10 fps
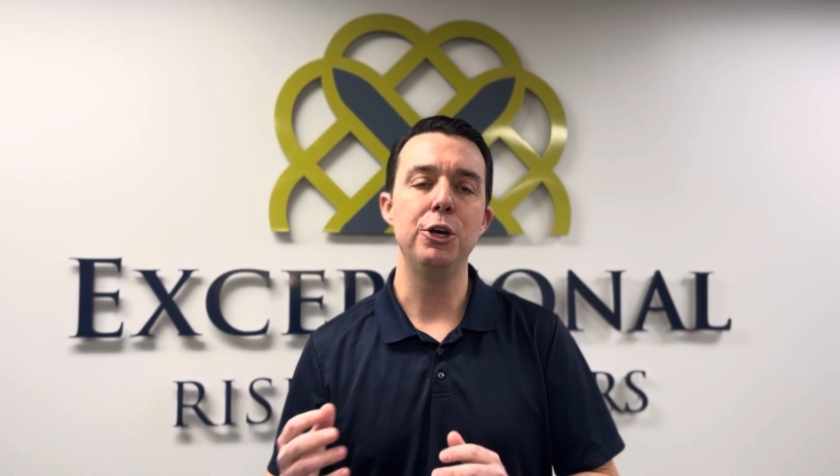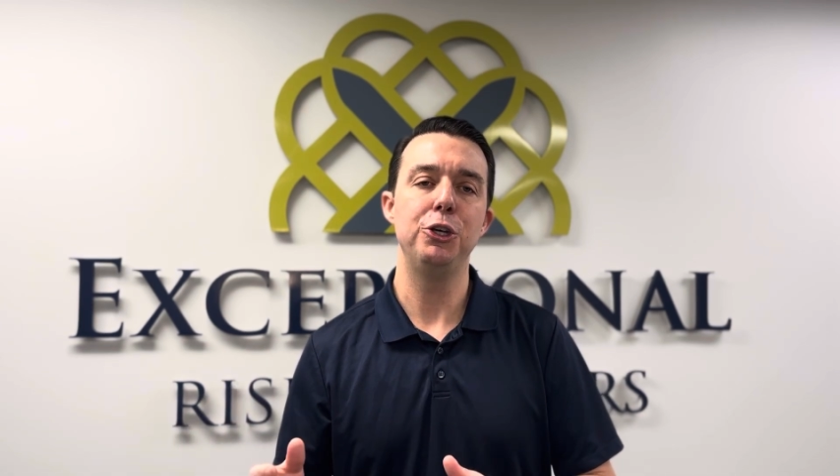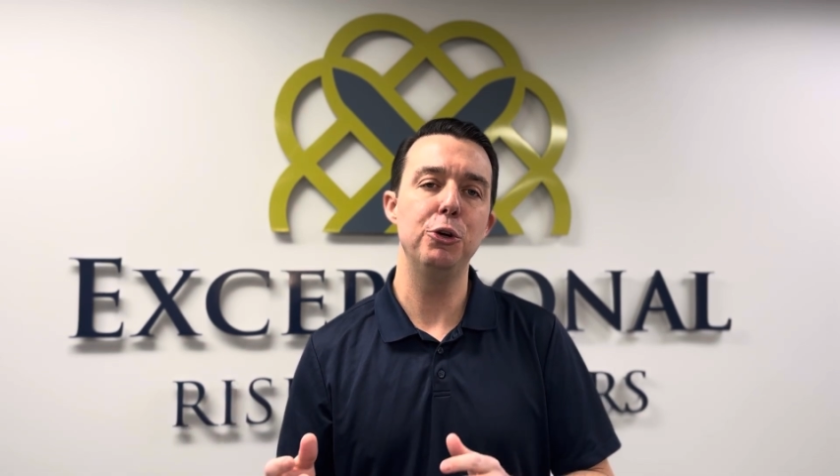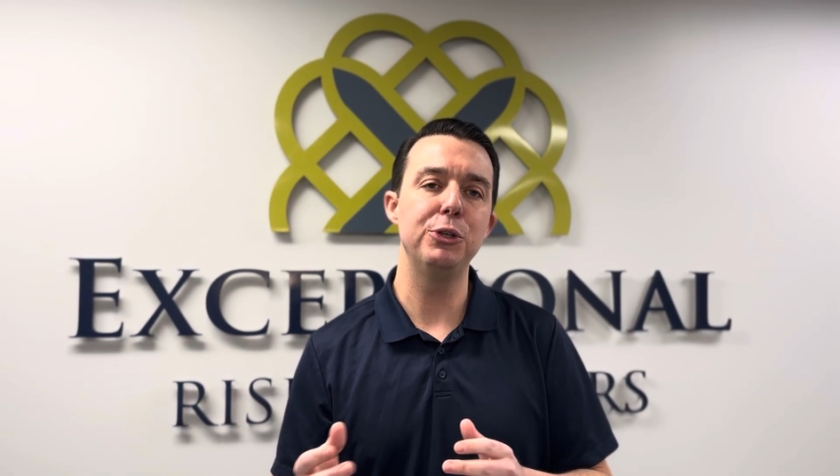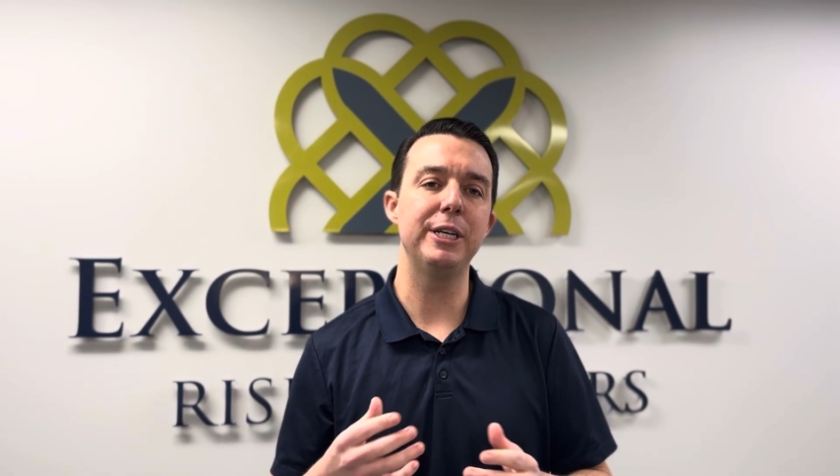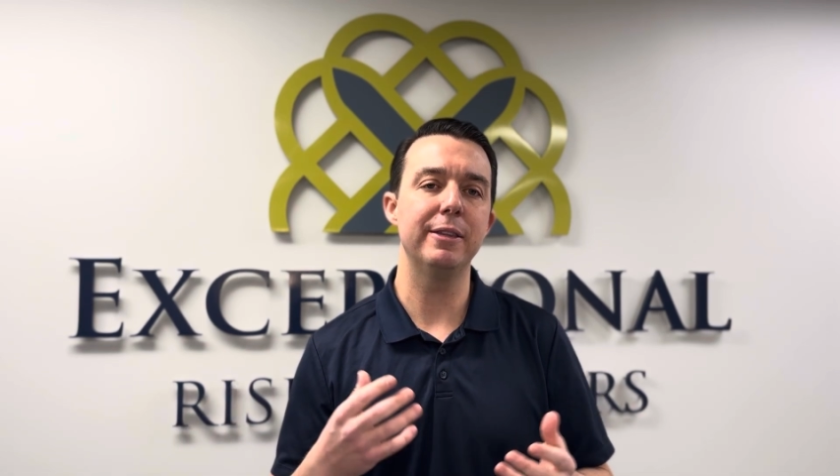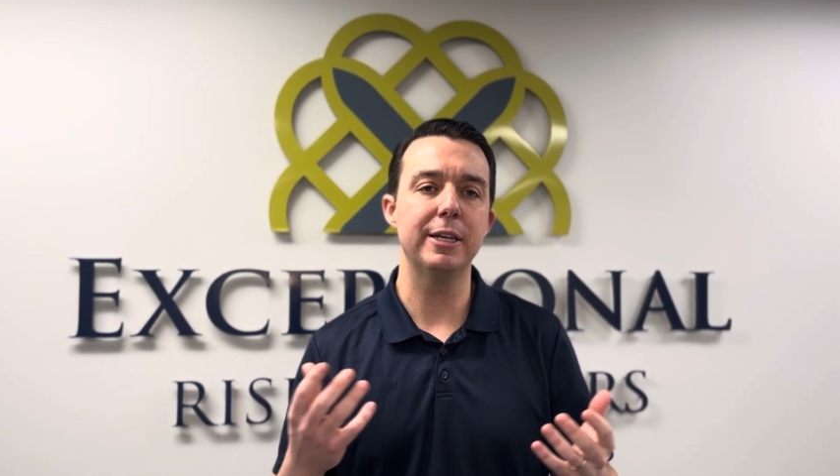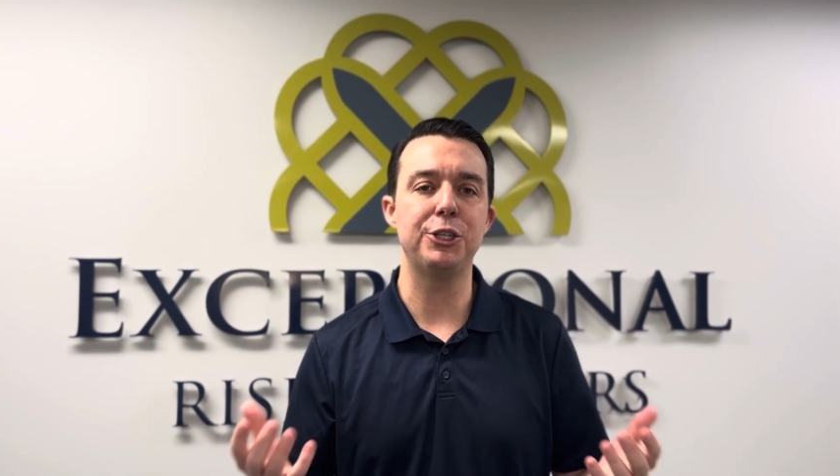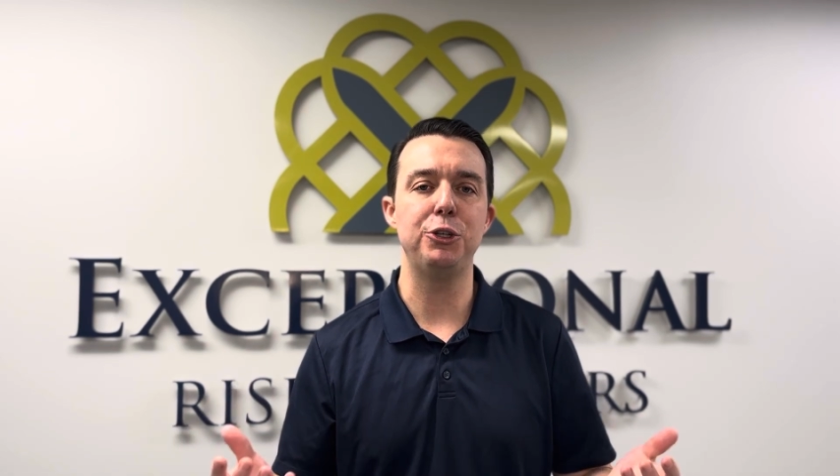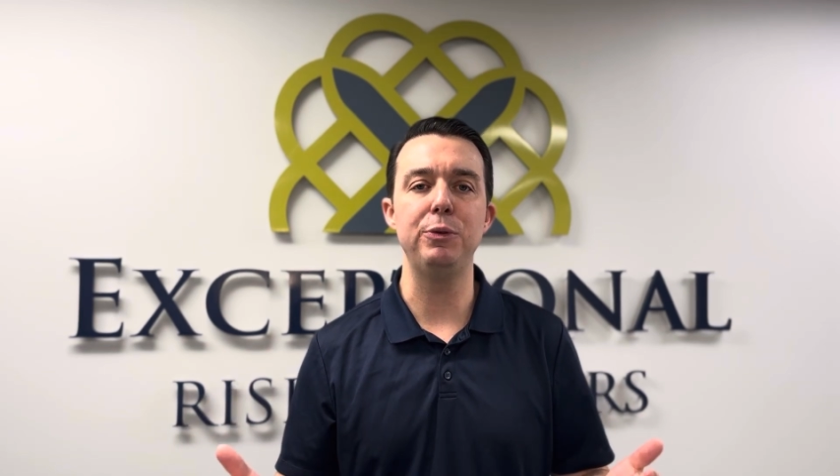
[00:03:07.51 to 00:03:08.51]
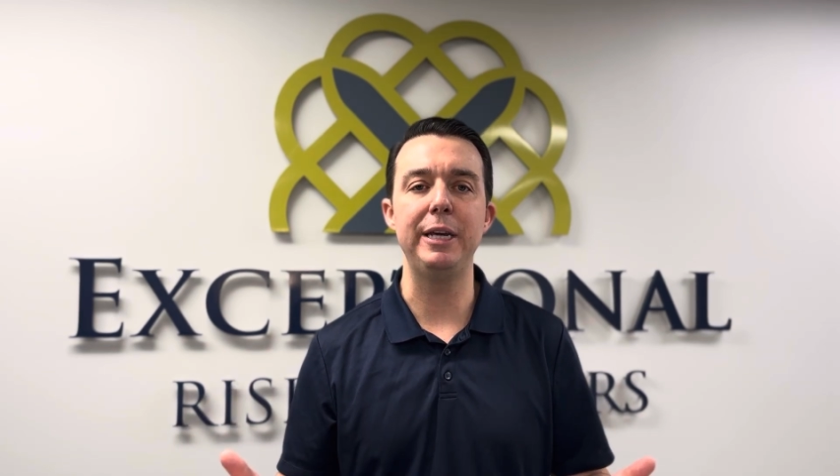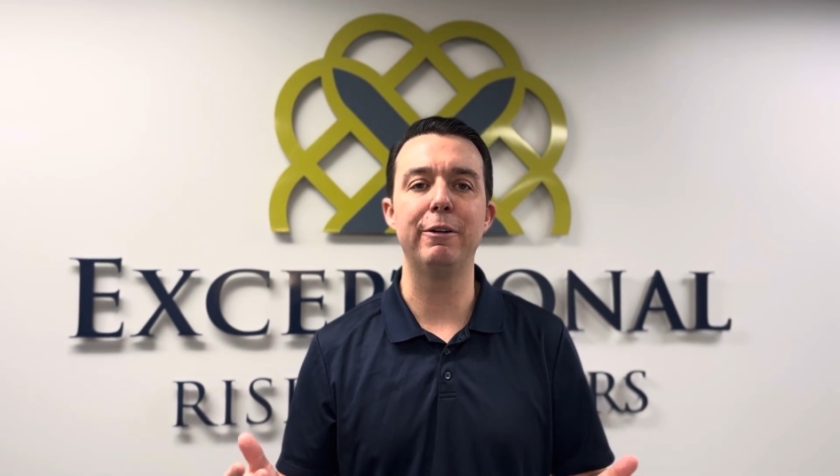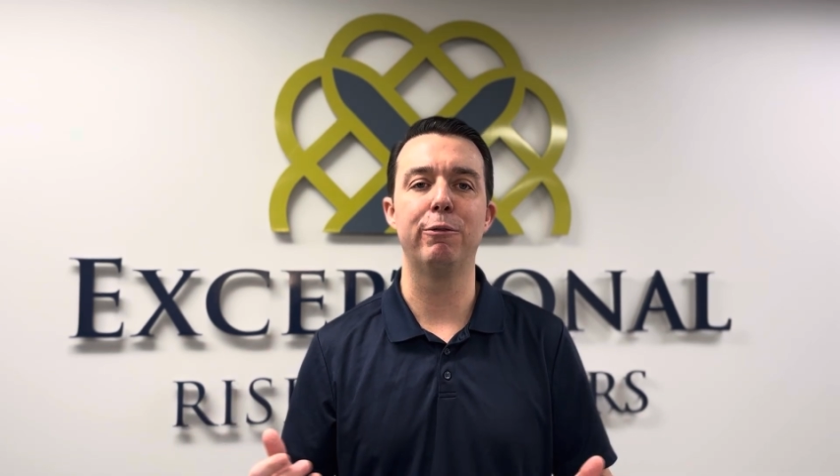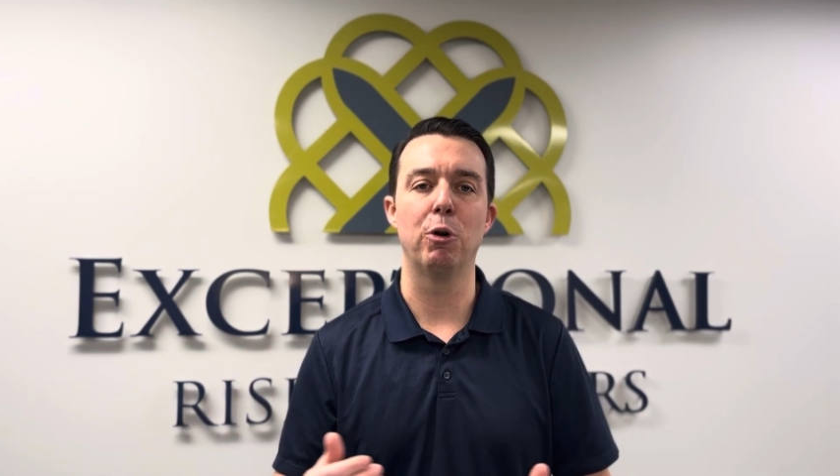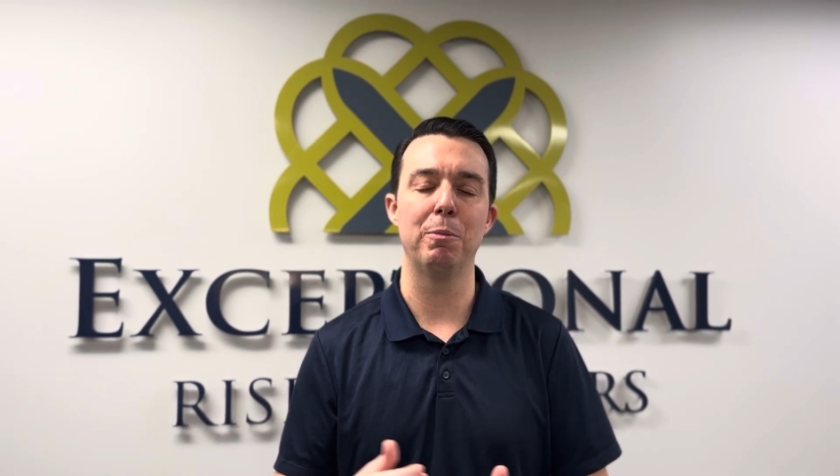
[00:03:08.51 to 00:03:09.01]
using this unique
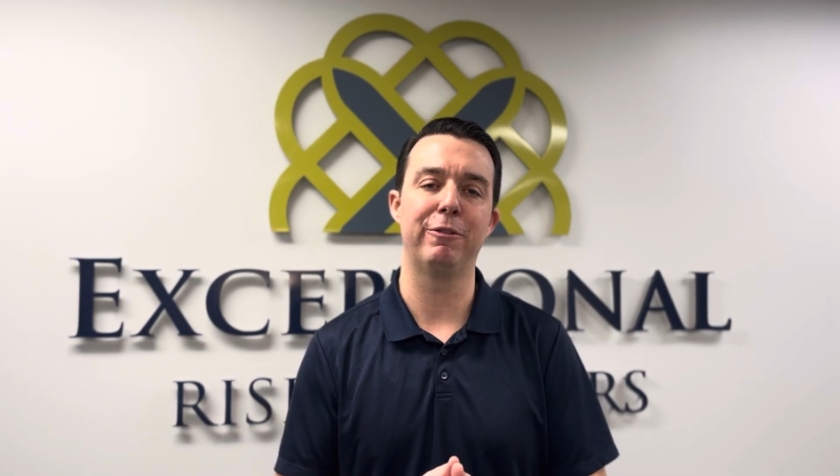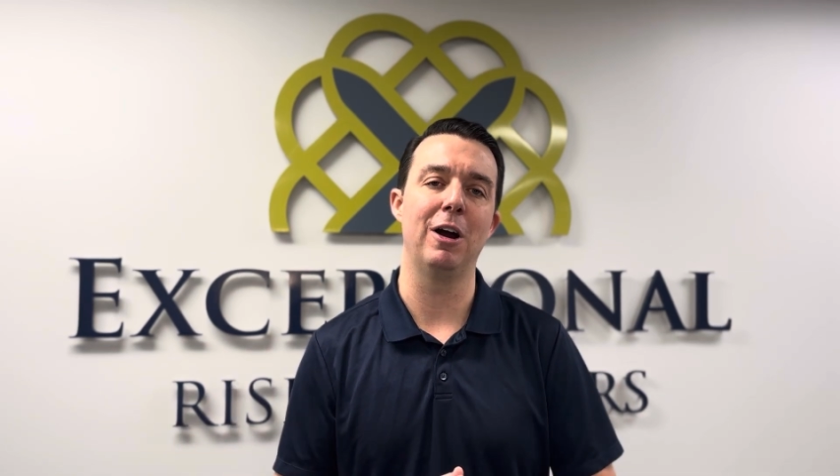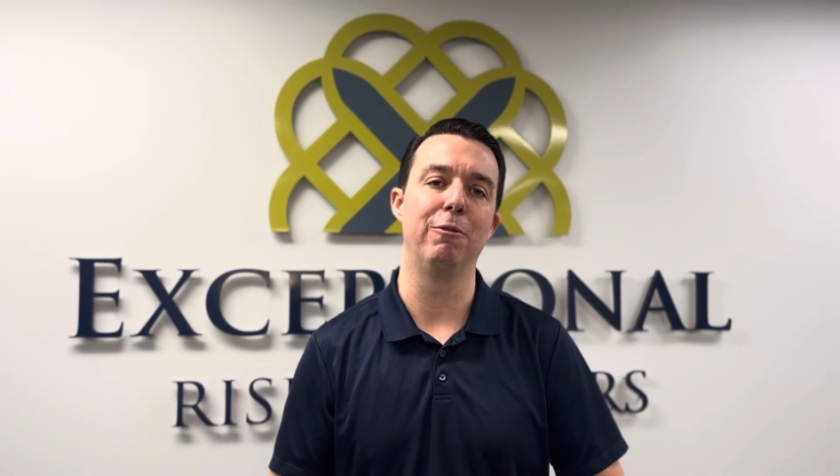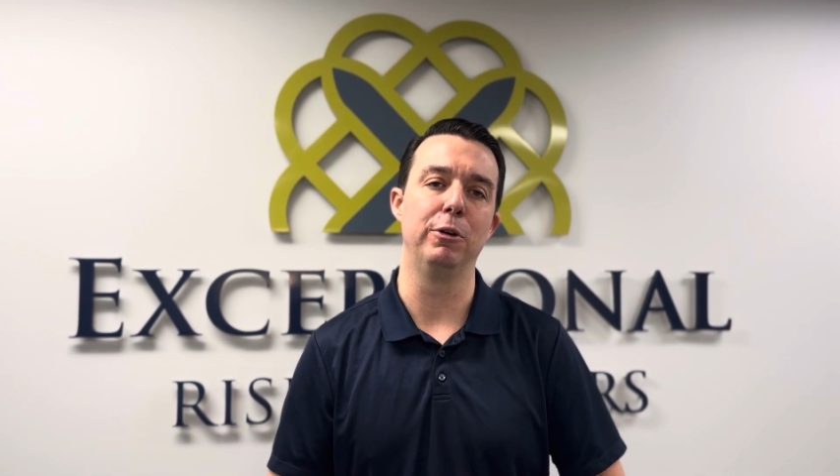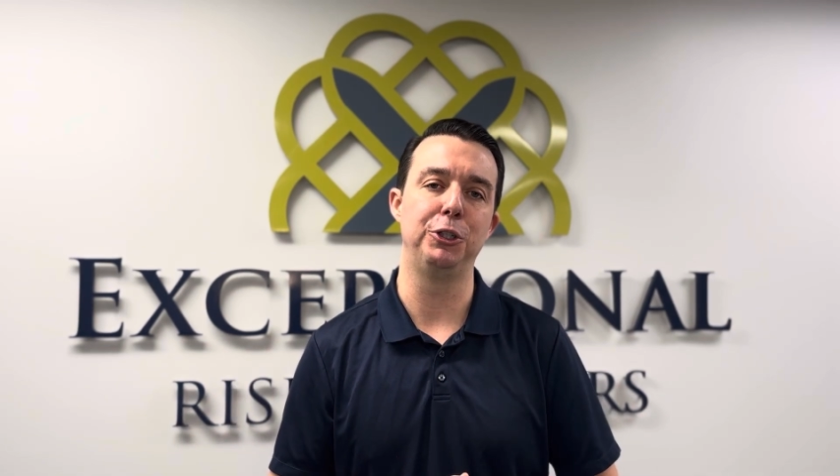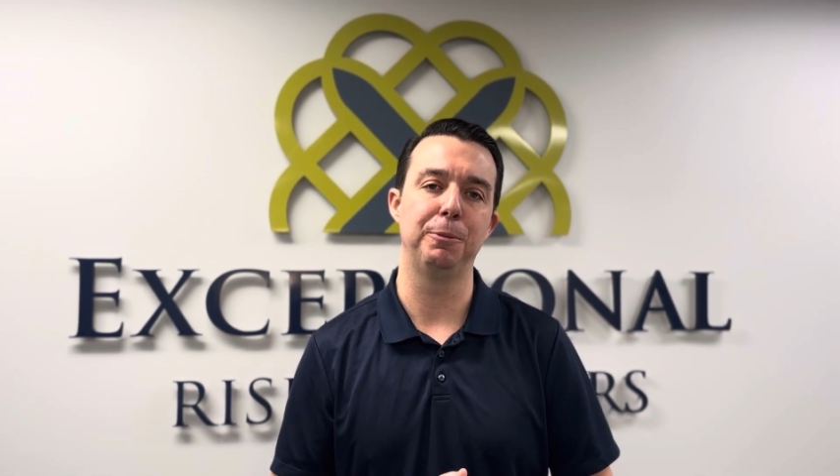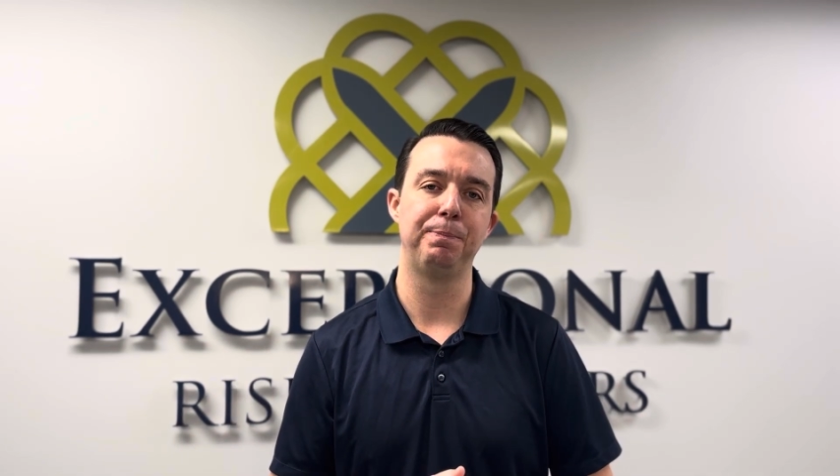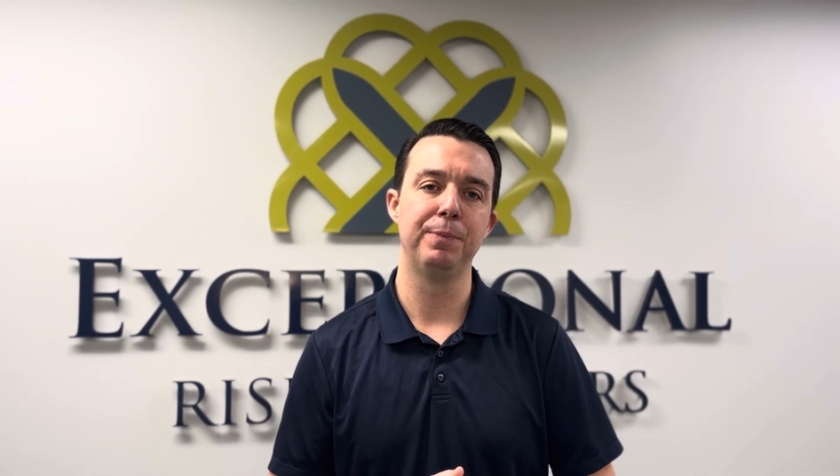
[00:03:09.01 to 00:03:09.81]
form of coverage.